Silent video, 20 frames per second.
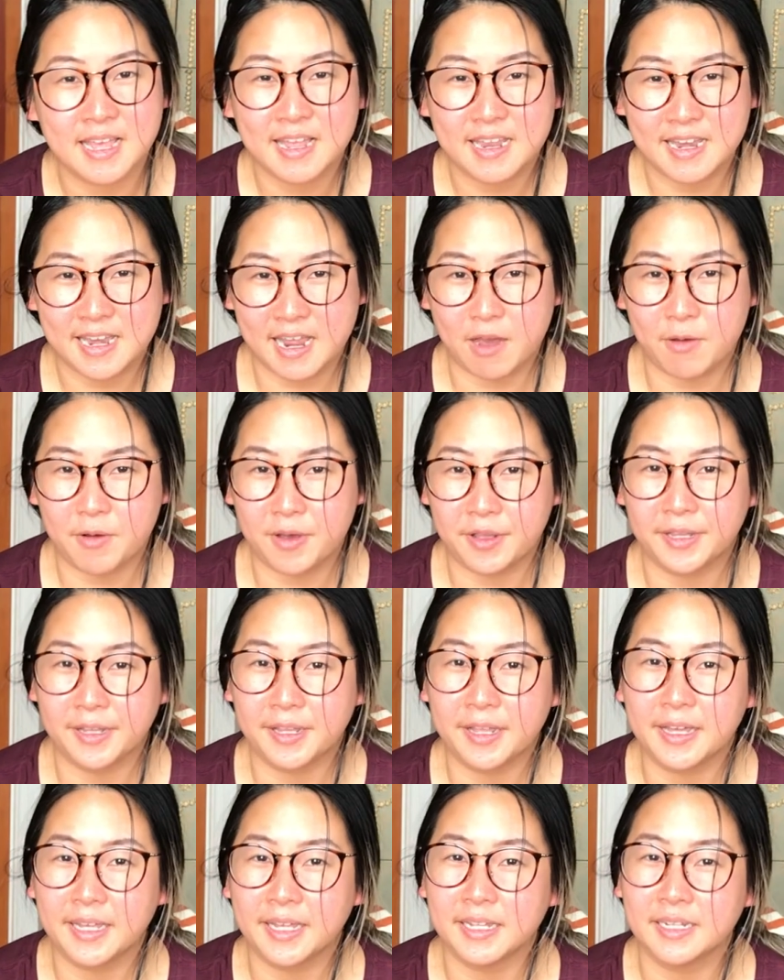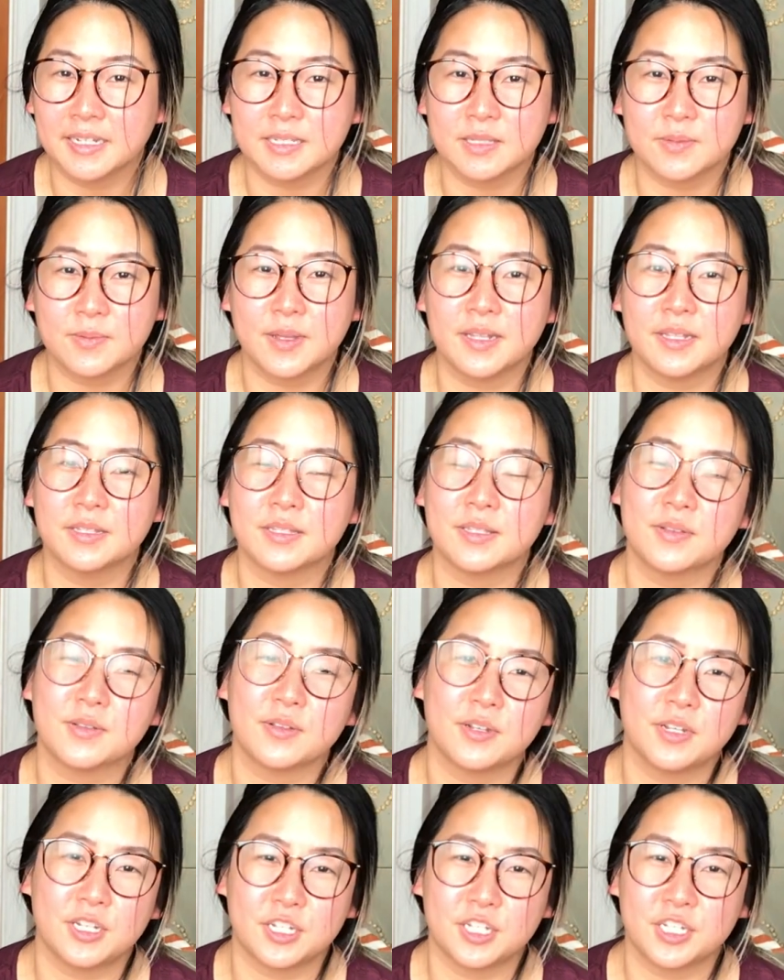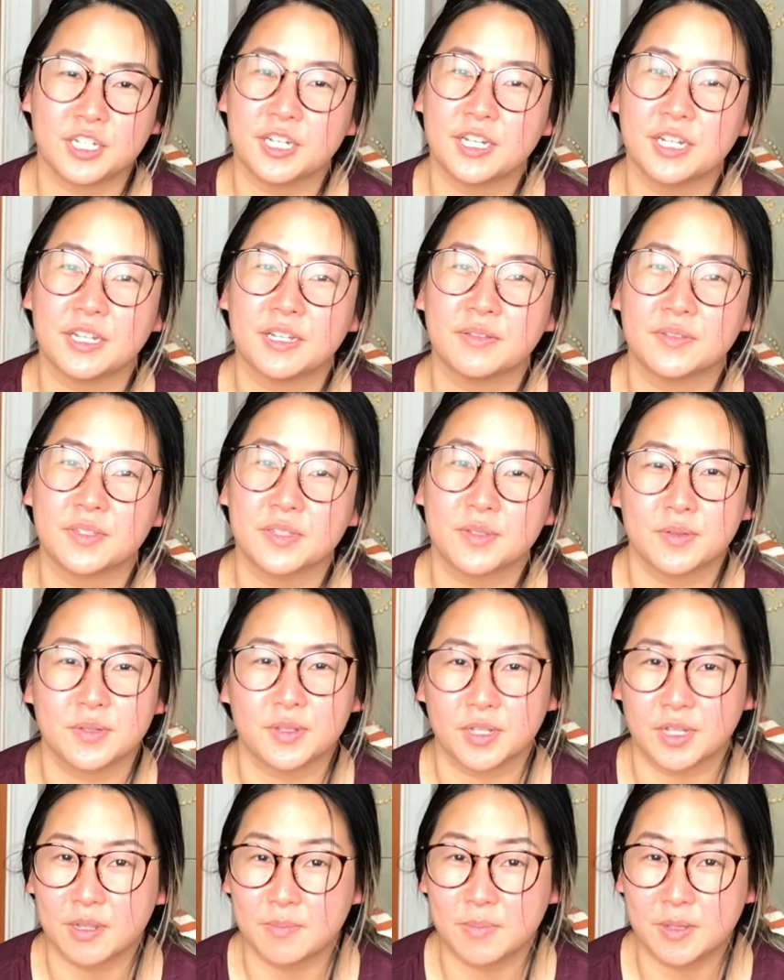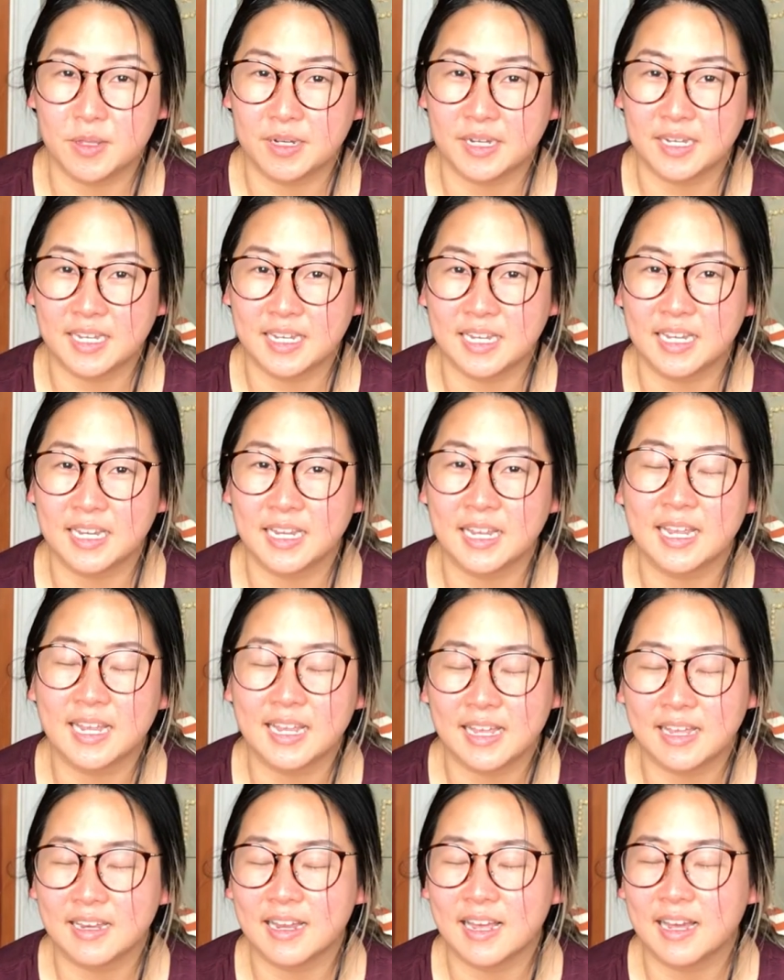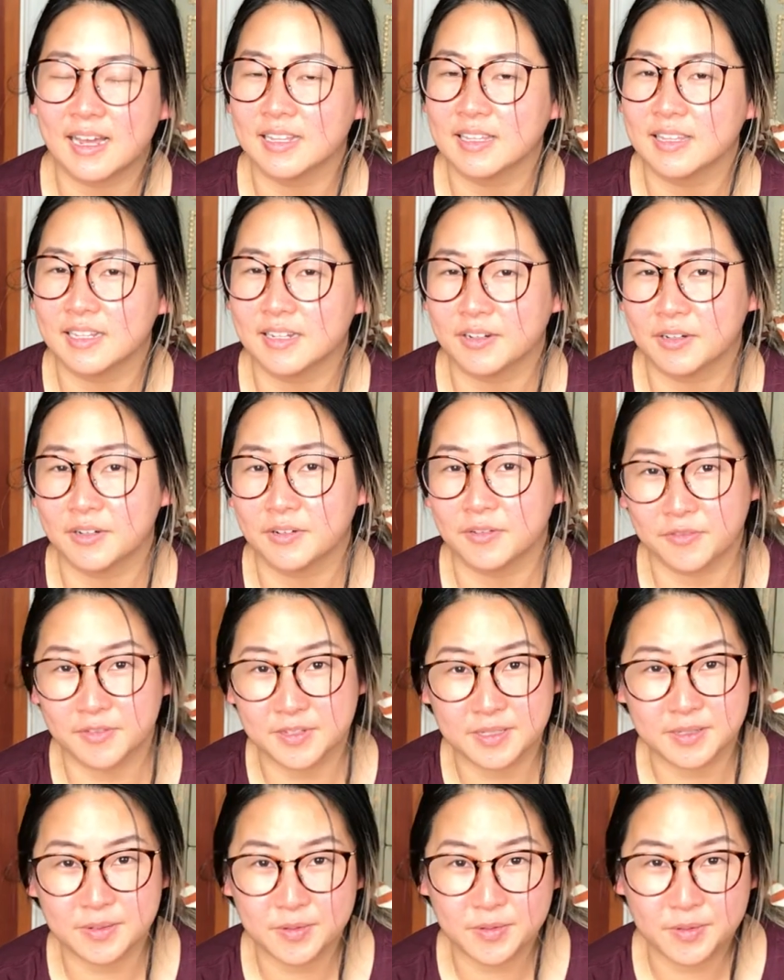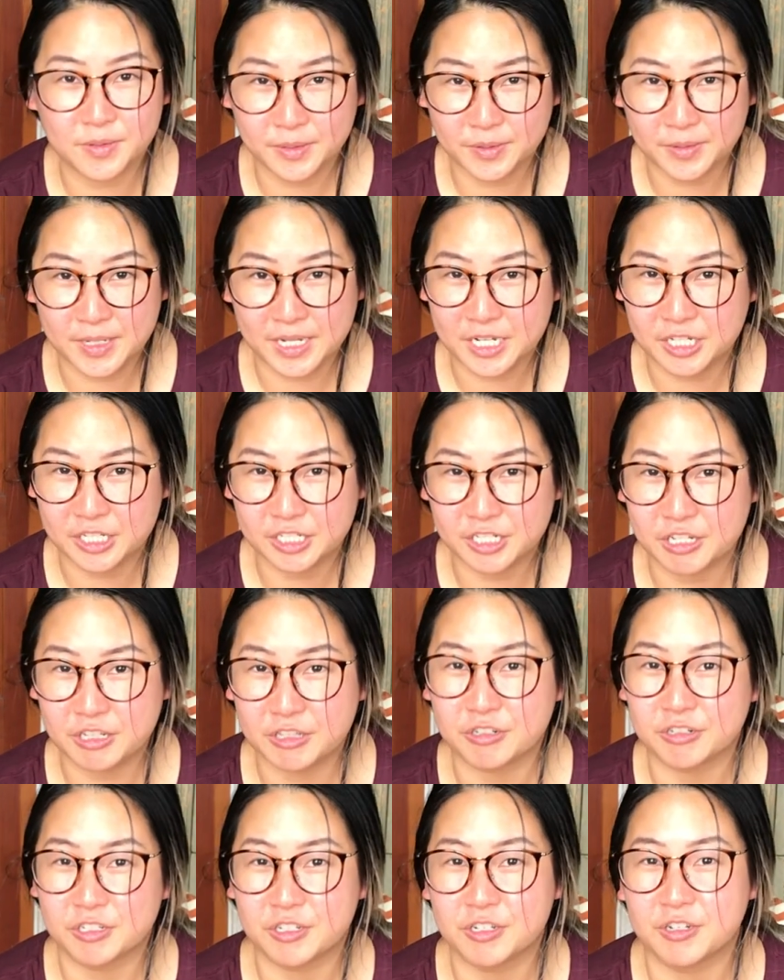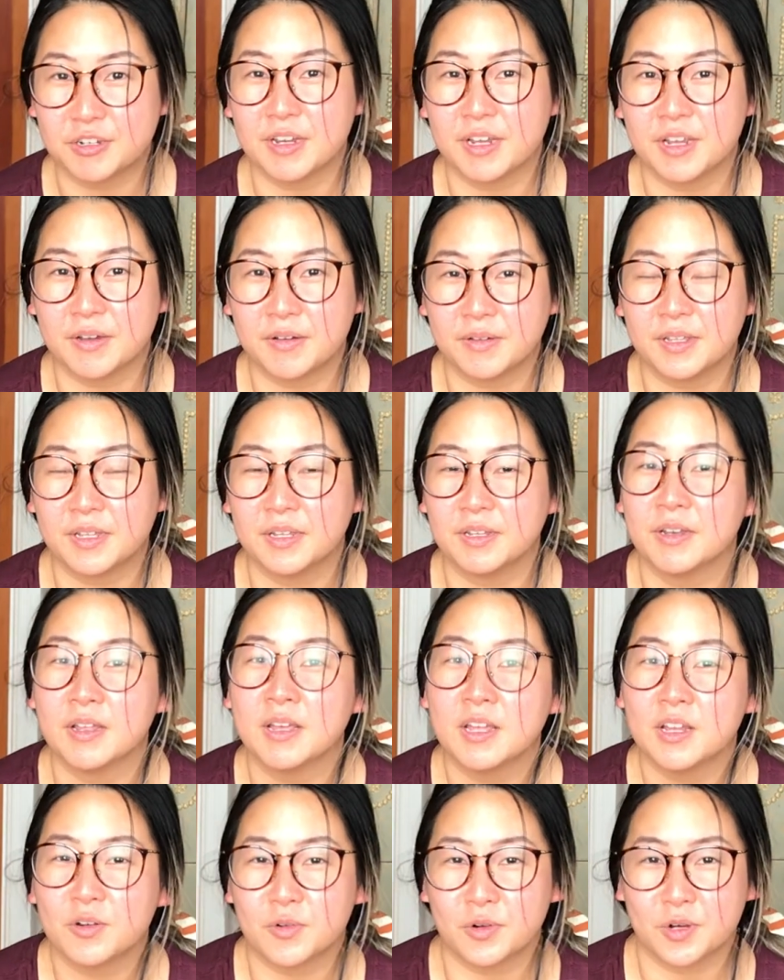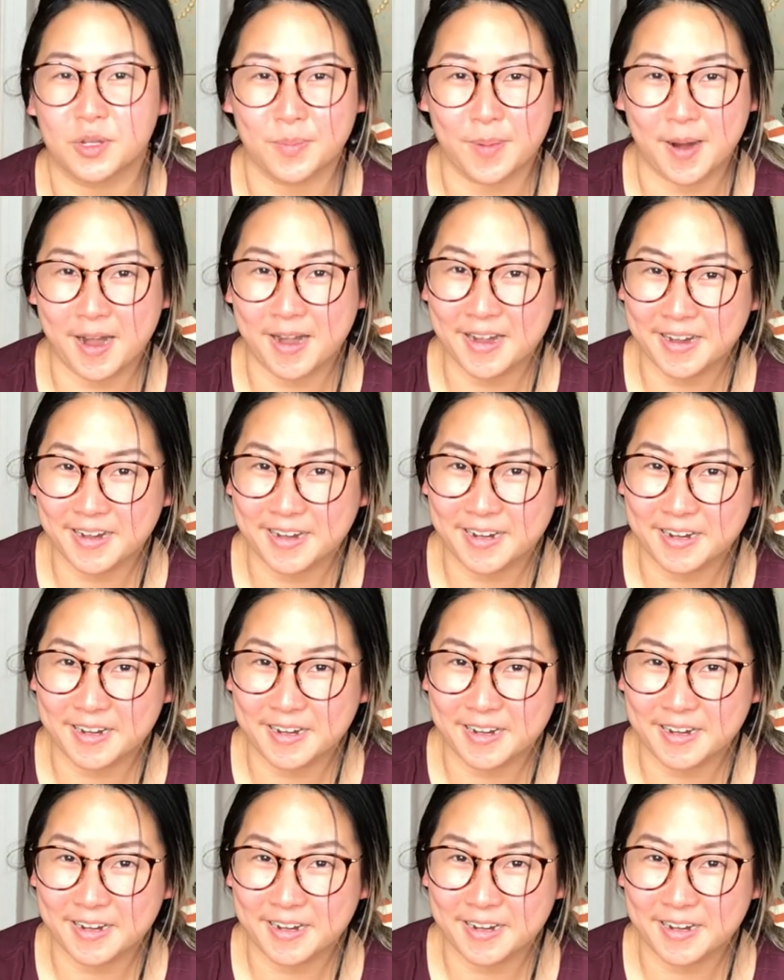now online, as well as through initiatives through the community and at their physical location, their studio in North Park.